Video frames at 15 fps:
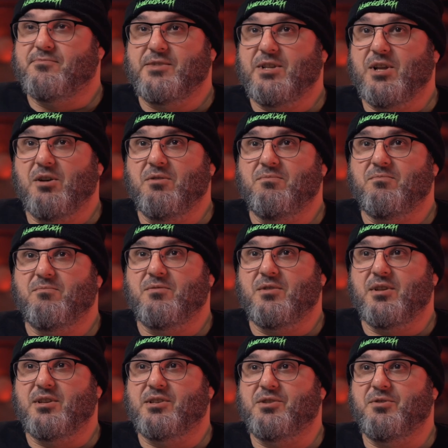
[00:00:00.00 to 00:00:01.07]

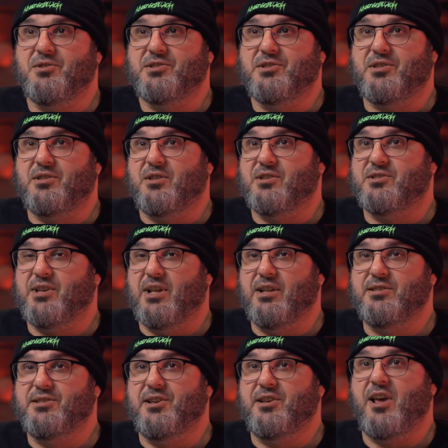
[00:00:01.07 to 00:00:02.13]
as soon as the
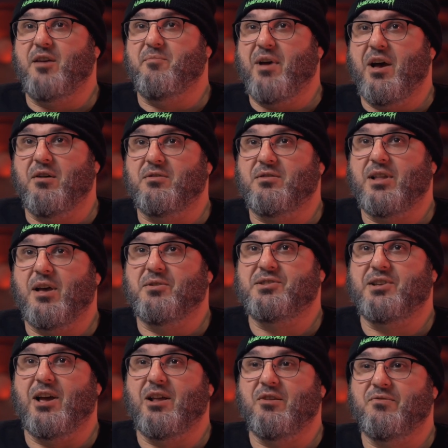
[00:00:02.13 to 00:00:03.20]
Ascendancy came out, that was
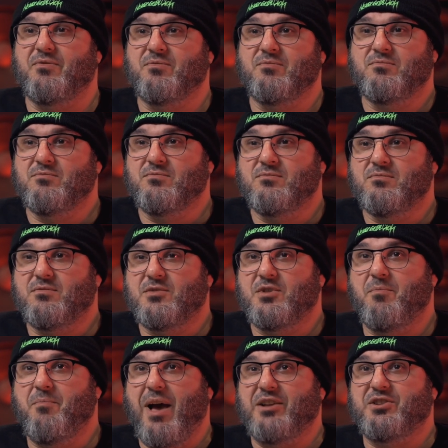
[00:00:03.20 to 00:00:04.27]
kind of
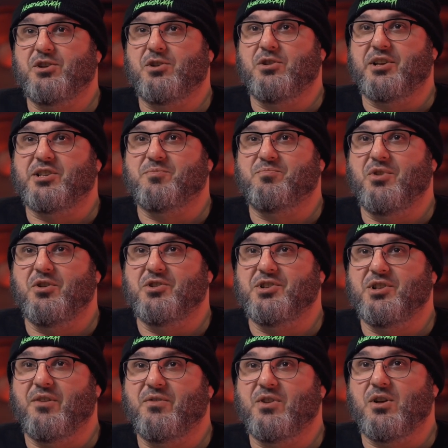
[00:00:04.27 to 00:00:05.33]
the magical
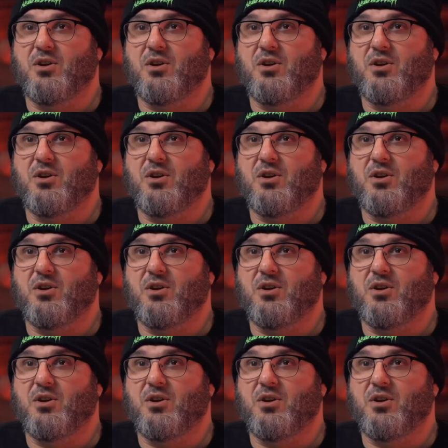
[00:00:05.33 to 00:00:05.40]
explosion of it